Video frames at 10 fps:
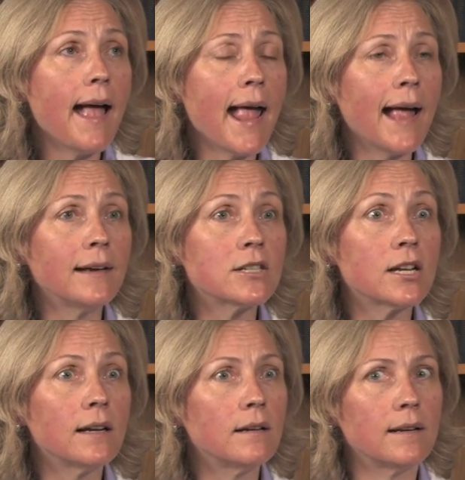And
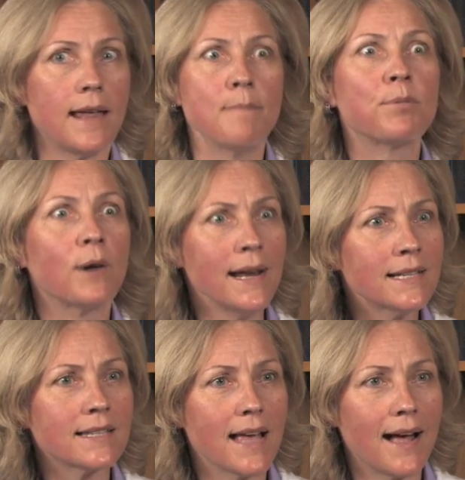to
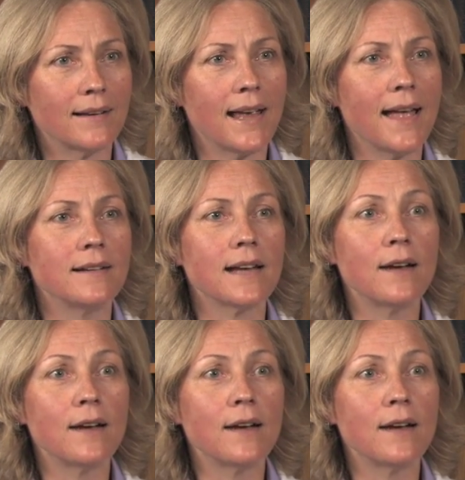embrace that and,